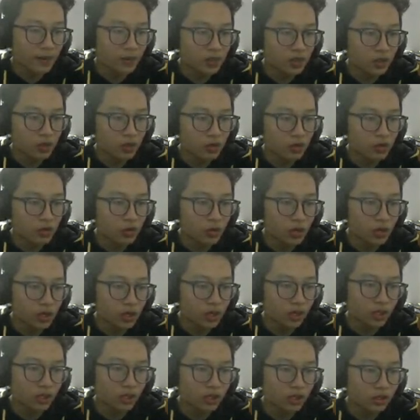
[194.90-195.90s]
I'm so good at
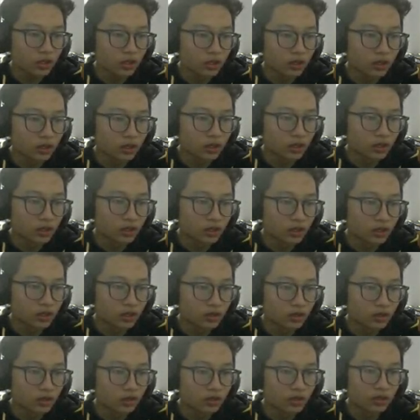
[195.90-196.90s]
it.
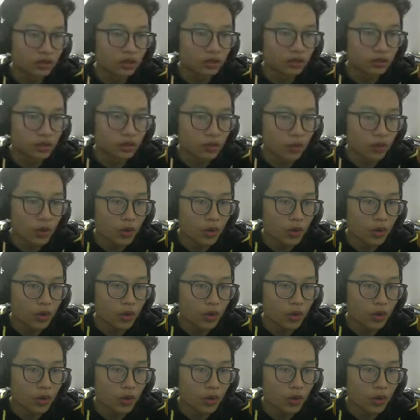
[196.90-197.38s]
Top